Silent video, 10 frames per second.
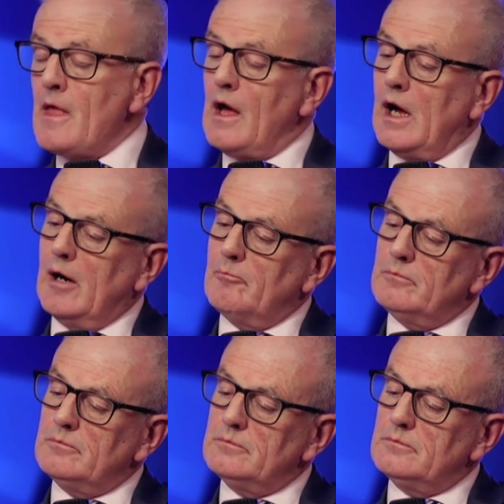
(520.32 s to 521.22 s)
Um,
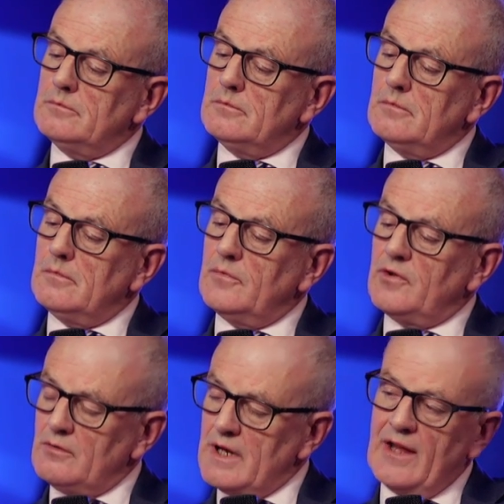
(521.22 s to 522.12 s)
so
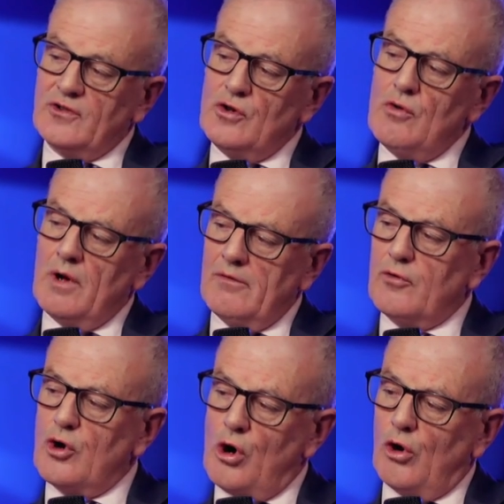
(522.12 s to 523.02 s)
yes, you have
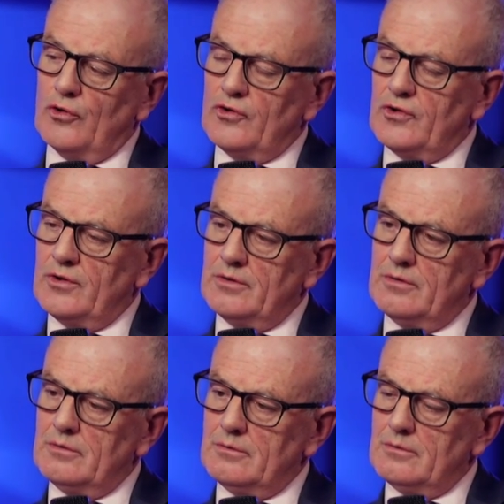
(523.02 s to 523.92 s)
got
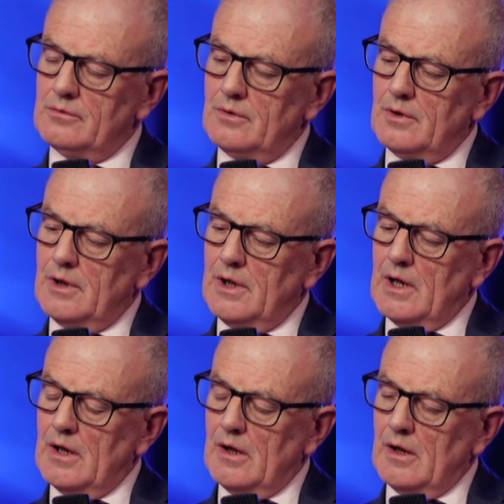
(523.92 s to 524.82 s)

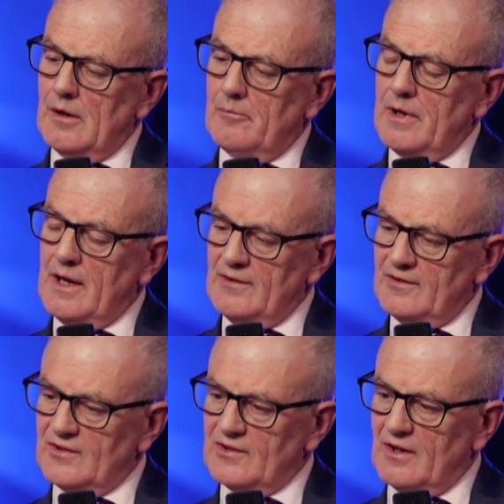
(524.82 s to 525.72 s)
um, in
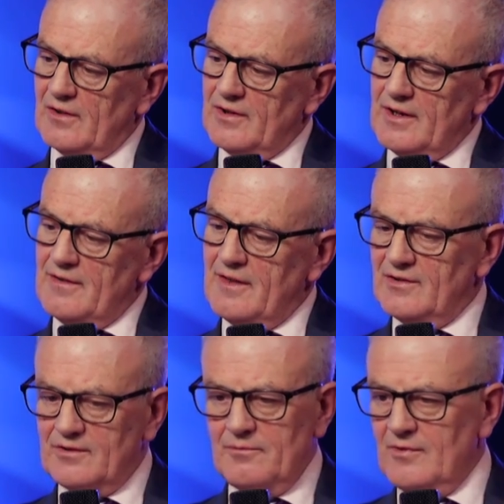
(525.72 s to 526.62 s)
society
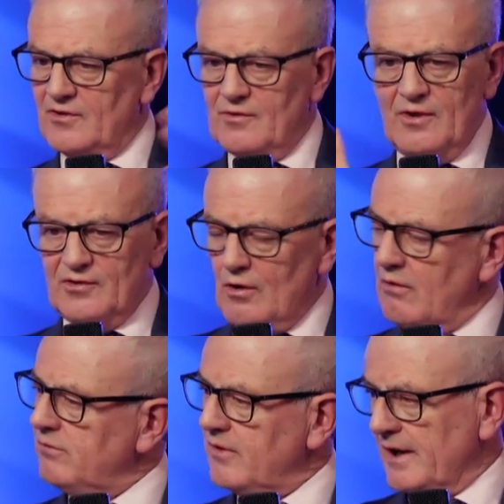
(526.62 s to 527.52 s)
this this this
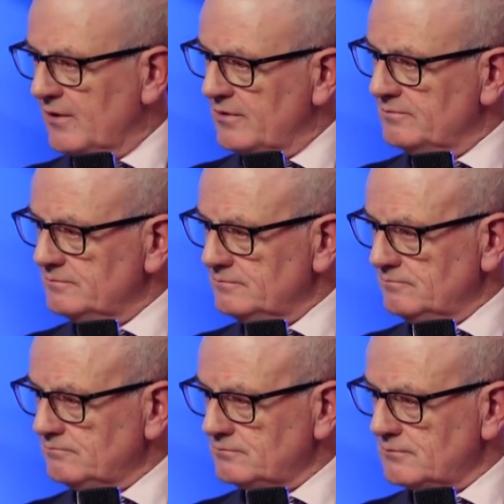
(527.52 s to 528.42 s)
conflict.
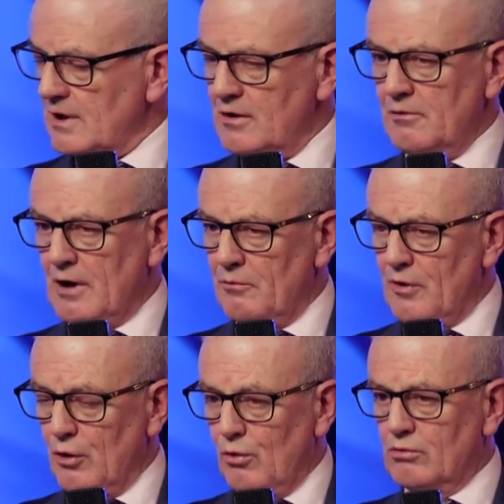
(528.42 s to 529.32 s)
You know, the
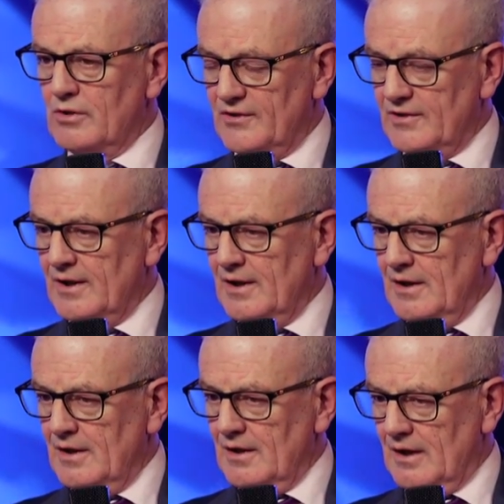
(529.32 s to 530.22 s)
law is
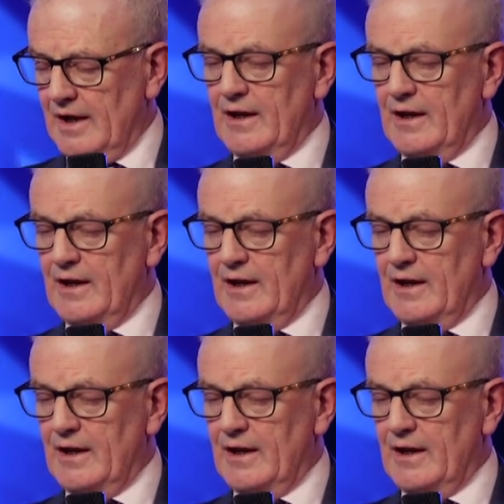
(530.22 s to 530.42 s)
clear.